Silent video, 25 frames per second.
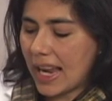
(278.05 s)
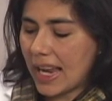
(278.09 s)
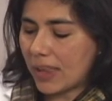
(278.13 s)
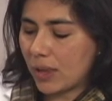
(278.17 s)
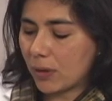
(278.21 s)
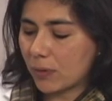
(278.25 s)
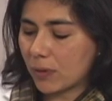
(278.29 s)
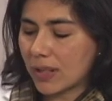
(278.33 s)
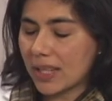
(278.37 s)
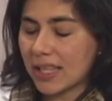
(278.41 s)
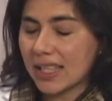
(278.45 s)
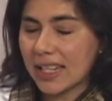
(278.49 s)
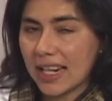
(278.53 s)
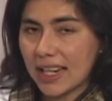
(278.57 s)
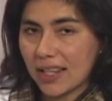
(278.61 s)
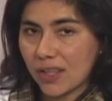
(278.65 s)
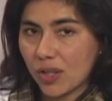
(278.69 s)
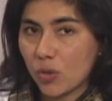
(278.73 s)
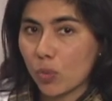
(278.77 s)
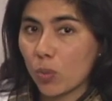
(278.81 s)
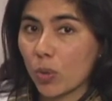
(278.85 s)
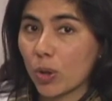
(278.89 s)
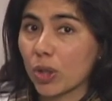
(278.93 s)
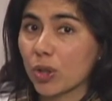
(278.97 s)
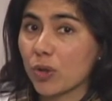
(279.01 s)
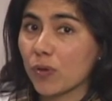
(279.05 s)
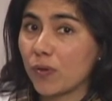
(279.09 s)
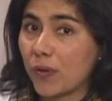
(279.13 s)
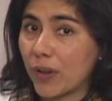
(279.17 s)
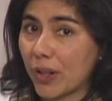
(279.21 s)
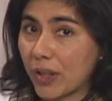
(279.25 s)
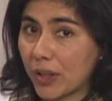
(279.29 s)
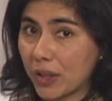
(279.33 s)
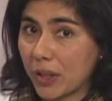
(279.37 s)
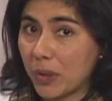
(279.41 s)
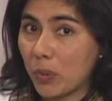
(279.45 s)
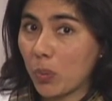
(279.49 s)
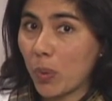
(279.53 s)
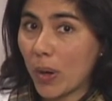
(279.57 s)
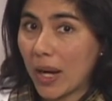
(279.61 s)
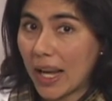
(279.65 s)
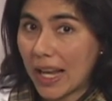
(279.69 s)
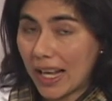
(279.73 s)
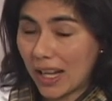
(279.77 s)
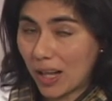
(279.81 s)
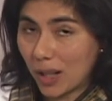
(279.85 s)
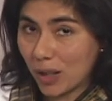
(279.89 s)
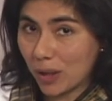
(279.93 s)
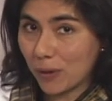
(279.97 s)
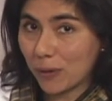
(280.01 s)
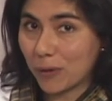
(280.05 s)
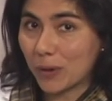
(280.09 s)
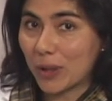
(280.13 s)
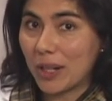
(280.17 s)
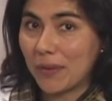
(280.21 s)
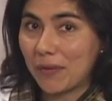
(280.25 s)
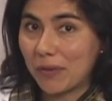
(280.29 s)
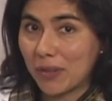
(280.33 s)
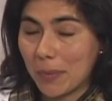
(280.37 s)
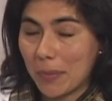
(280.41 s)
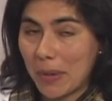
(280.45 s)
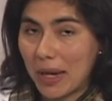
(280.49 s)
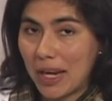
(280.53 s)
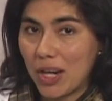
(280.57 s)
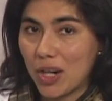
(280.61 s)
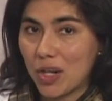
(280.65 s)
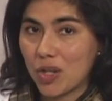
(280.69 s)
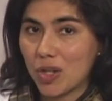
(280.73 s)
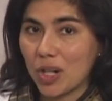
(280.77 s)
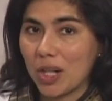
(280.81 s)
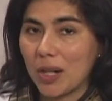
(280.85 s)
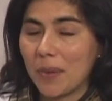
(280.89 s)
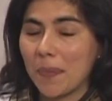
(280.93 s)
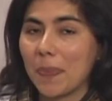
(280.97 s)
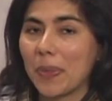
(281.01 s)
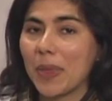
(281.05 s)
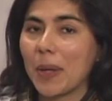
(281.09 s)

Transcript: The Restasis works very well for inflammation.